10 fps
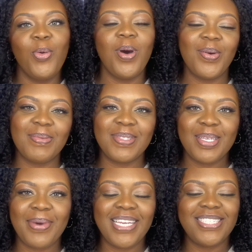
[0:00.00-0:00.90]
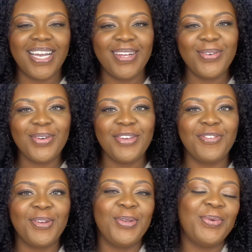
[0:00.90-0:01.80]
Welcome to my channel. If
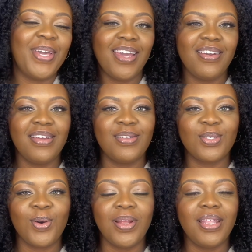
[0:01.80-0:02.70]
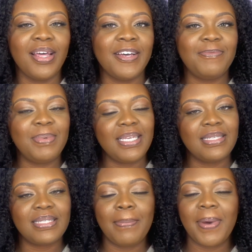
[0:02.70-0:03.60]
you're new here, it is all love,
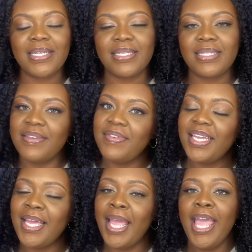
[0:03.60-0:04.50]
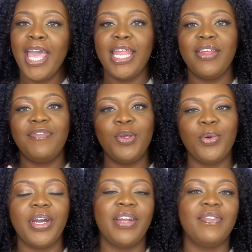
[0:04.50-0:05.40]
peace, and positivity. And if you
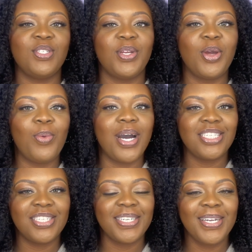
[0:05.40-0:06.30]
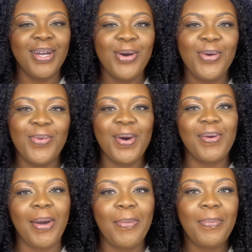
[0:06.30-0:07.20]
are a returning watcher,
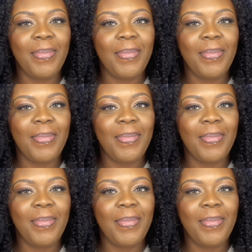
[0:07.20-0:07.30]
welcome